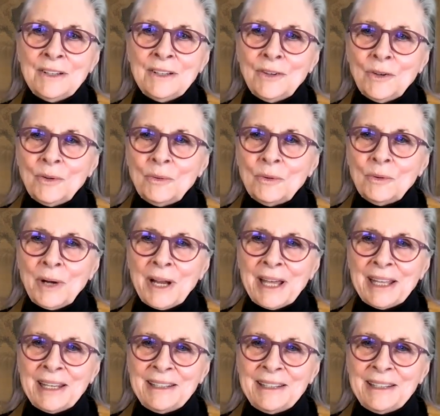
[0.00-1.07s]
So,
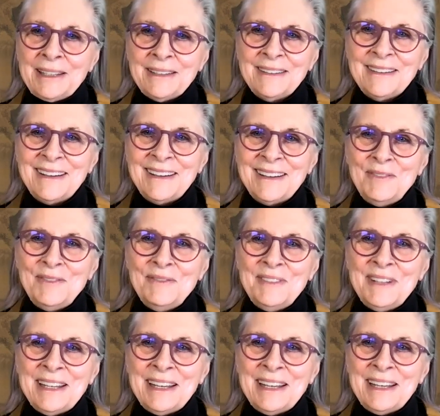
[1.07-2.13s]
Rhett,
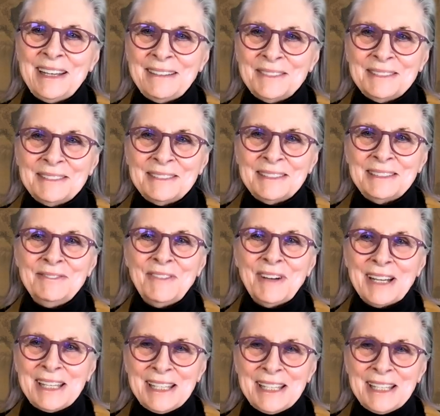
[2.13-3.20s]
I'm
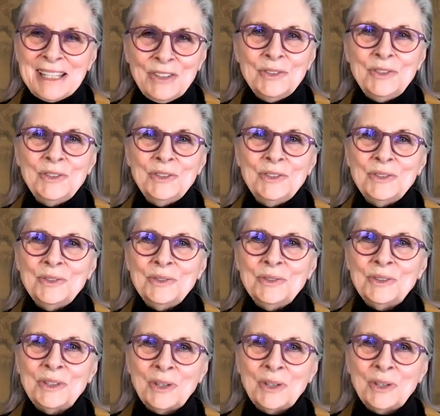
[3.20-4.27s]
inviting you
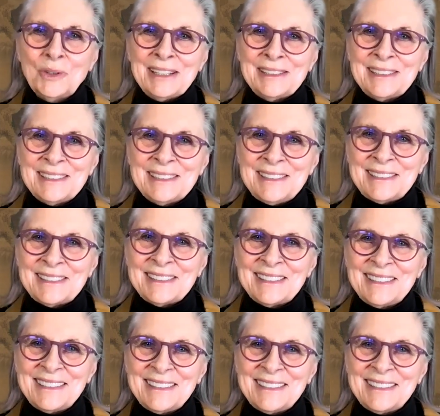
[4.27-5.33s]
to go to
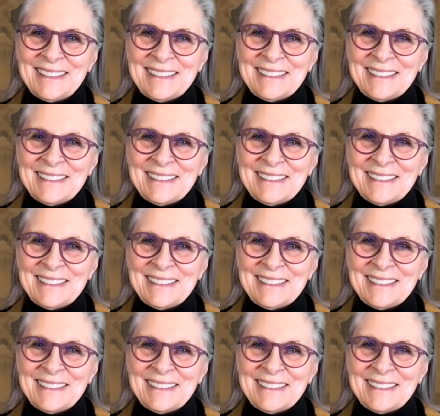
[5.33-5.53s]
Essence.